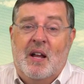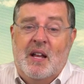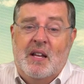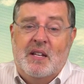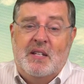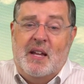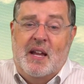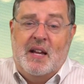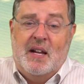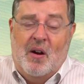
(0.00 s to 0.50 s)

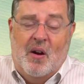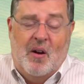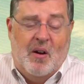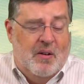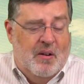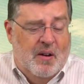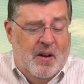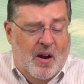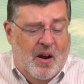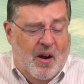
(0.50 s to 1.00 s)
take
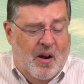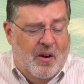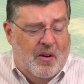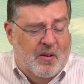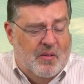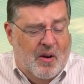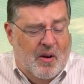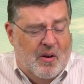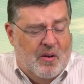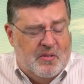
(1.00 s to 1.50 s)

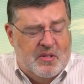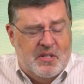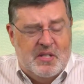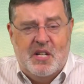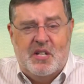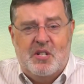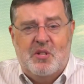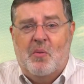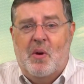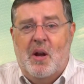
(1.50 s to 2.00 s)
our
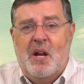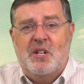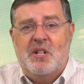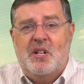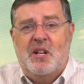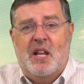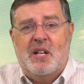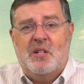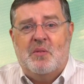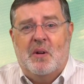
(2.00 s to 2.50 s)

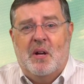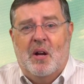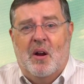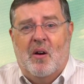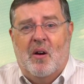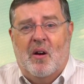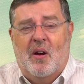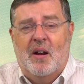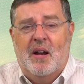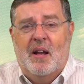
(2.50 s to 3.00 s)
situation as we
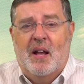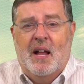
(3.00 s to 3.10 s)
are,